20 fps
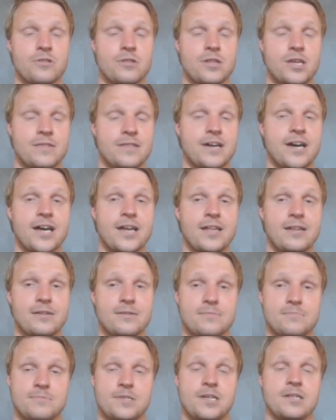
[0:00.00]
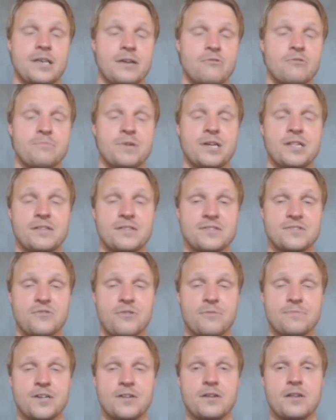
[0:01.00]
in the guide. The link will be in the
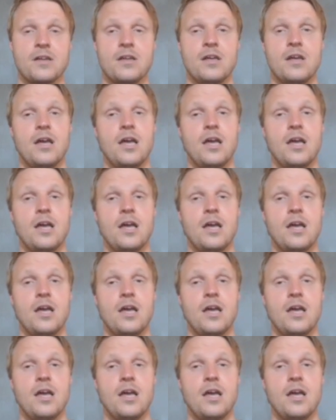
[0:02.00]
description.